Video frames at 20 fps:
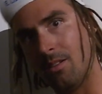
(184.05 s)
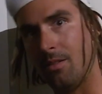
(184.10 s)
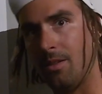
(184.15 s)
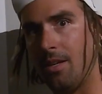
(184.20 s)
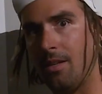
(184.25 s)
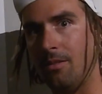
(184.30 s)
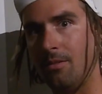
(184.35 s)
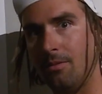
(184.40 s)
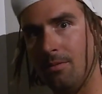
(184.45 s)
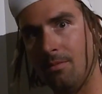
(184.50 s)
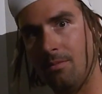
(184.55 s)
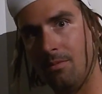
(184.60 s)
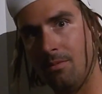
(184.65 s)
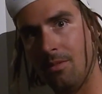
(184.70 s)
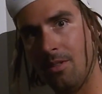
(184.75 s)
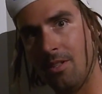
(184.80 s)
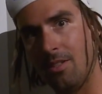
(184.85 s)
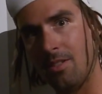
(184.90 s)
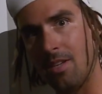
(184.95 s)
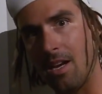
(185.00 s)
then
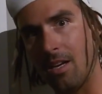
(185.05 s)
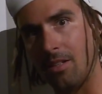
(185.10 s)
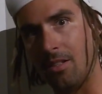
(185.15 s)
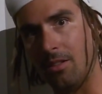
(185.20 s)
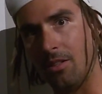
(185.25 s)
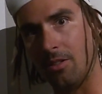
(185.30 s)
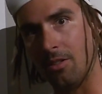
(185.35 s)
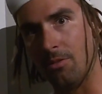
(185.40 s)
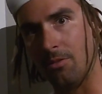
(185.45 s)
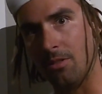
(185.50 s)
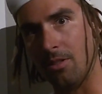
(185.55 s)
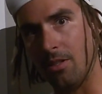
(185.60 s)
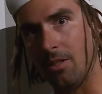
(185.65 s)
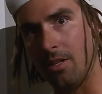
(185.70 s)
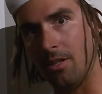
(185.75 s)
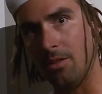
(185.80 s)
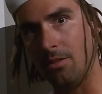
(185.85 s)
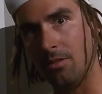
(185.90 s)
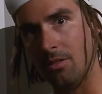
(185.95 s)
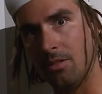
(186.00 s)
tackling the Col de
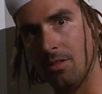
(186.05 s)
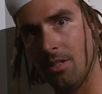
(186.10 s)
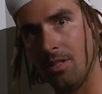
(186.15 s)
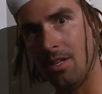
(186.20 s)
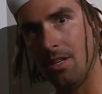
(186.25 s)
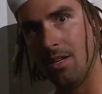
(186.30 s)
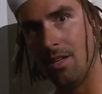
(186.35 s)
Loze,